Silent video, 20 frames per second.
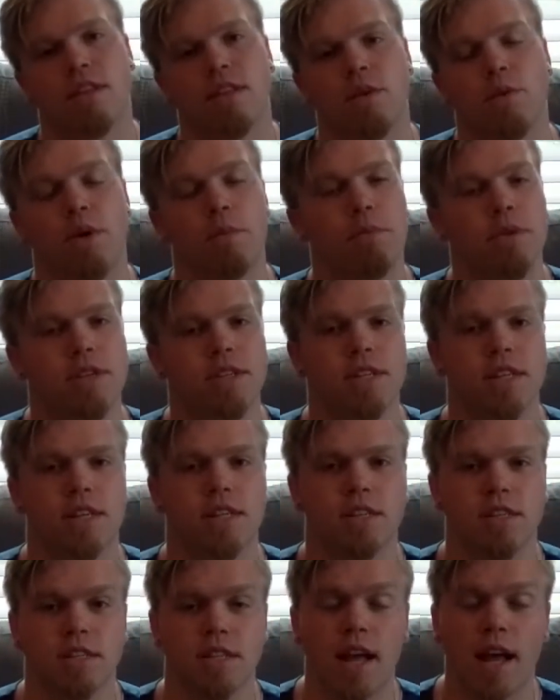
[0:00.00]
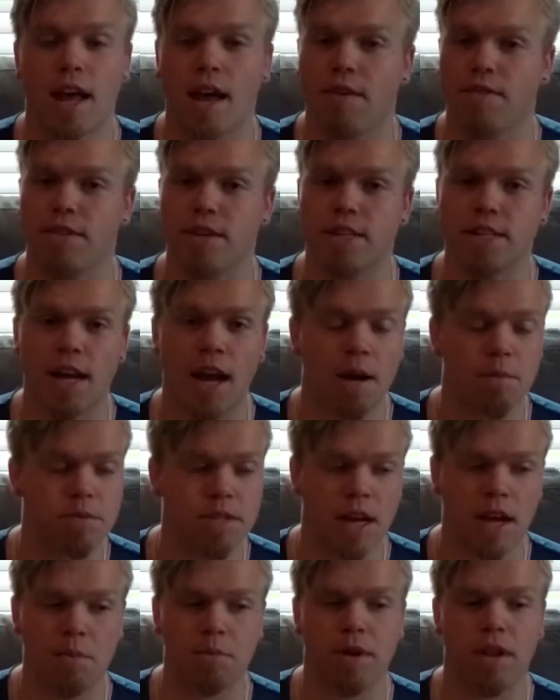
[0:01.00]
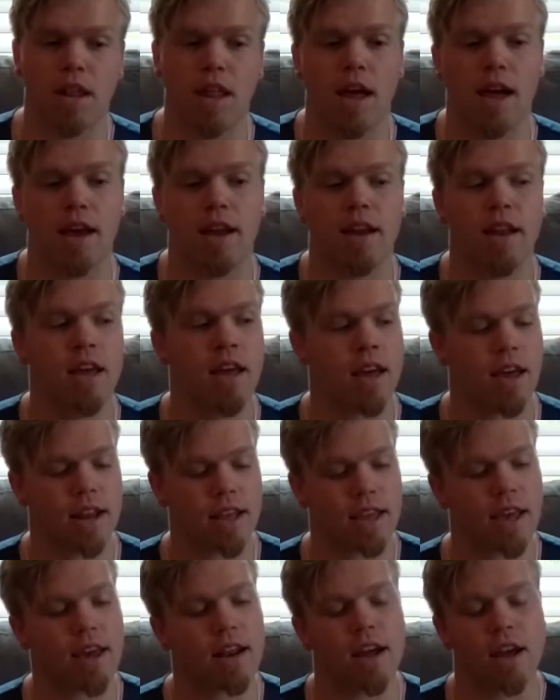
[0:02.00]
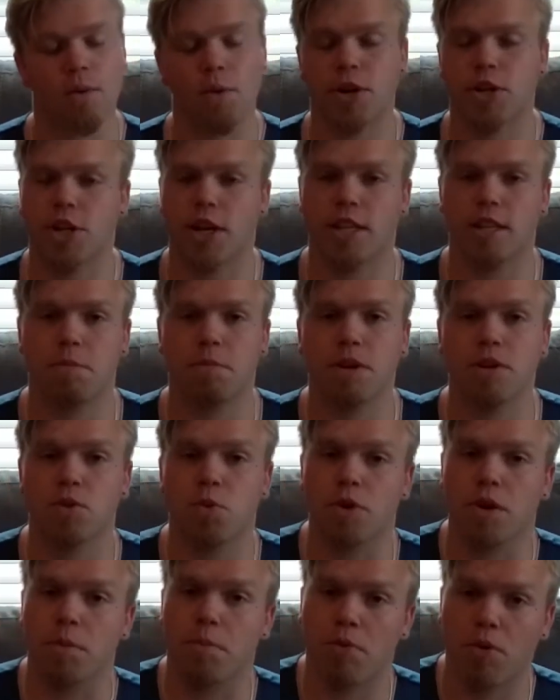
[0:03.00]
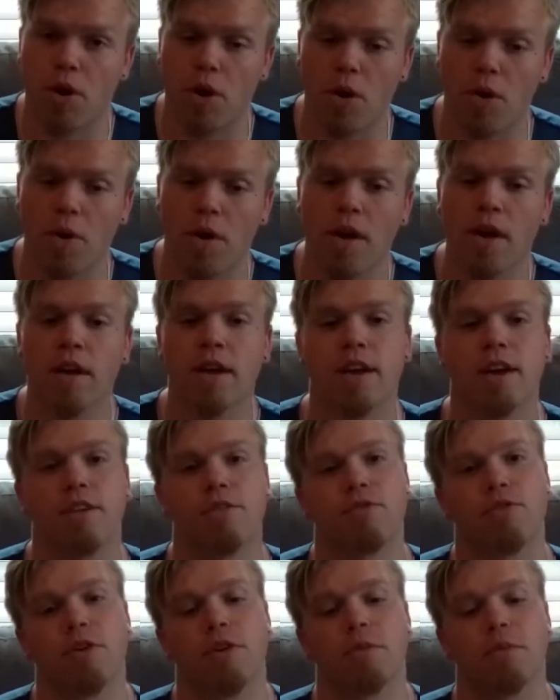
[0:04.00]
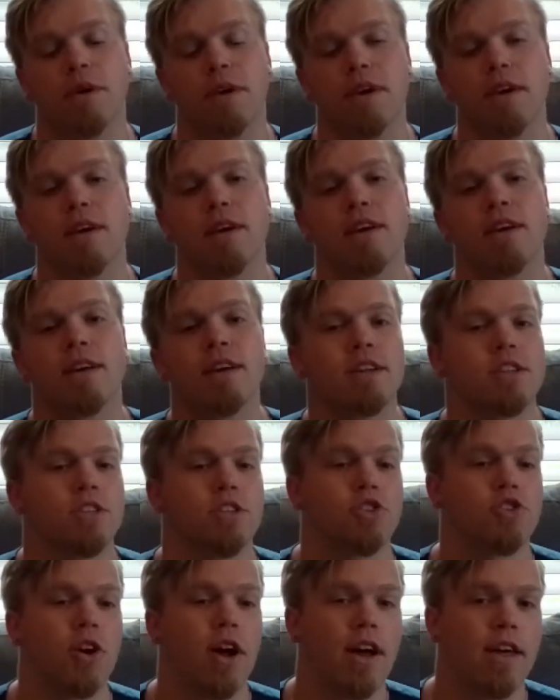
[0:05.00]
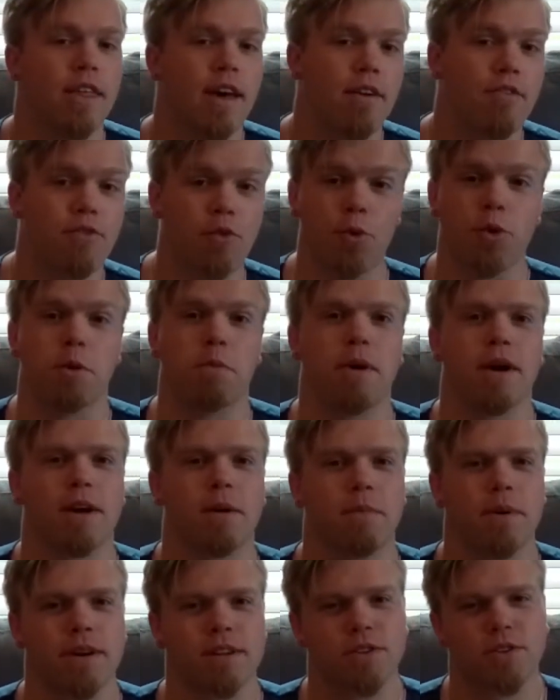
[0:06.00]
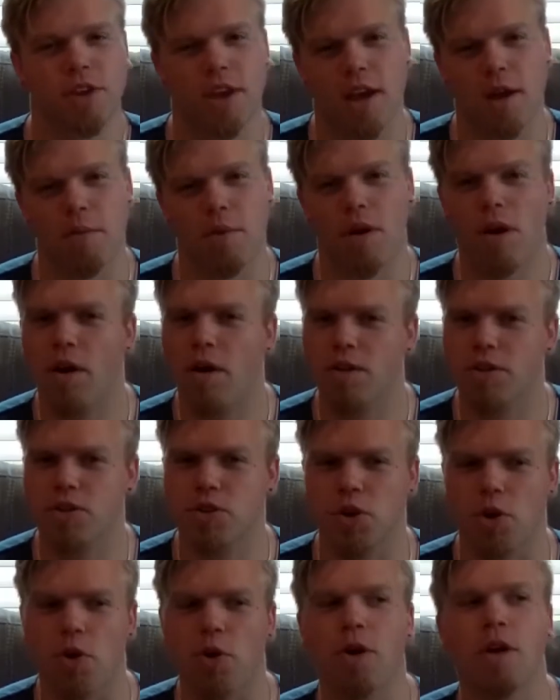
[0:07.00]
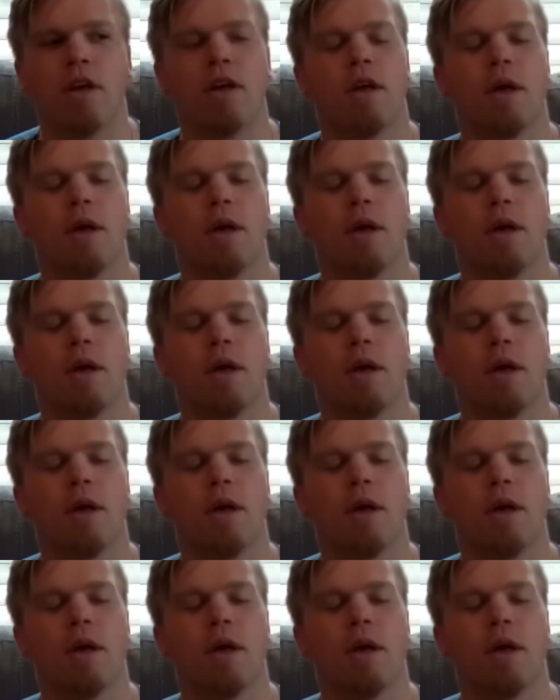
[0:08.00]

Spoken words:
The OnePlus 6 does not have the top of the line, and again, I wish I had the P20 Pro in front of me to try that 40 megapixel camera also.